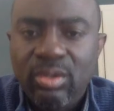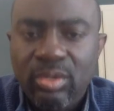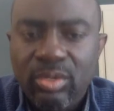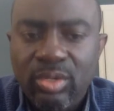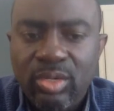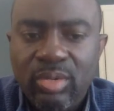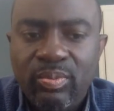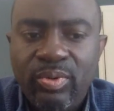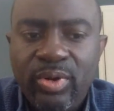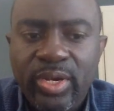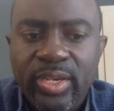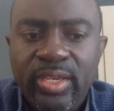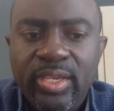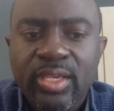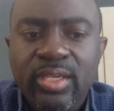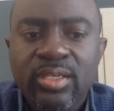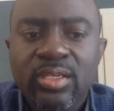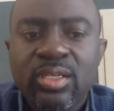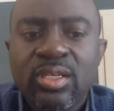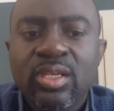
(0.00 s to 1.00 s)
You are
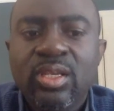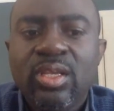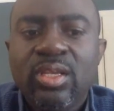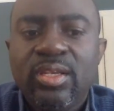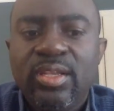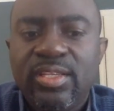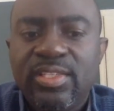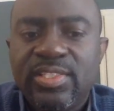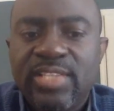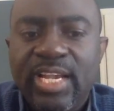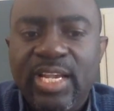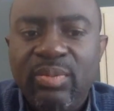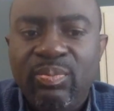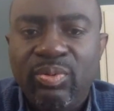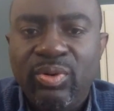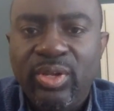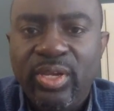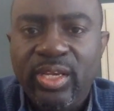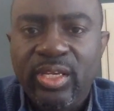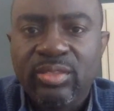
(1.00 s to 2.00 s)
bringing the site
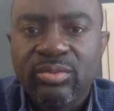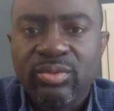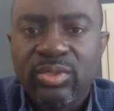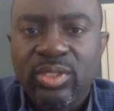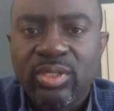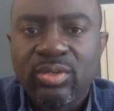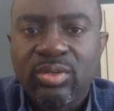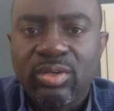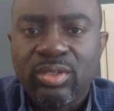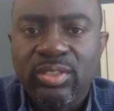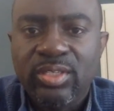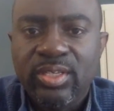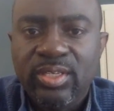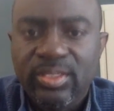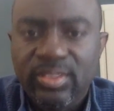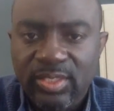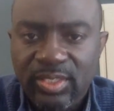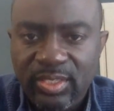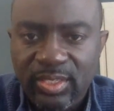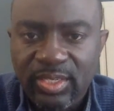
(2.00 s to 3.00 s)
plan with the
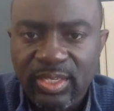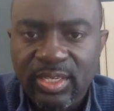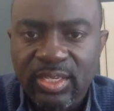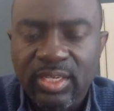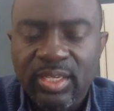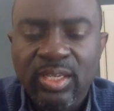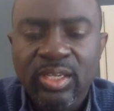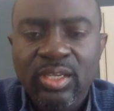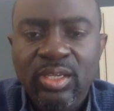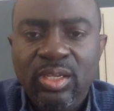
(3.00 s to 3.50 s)
coordinates in there.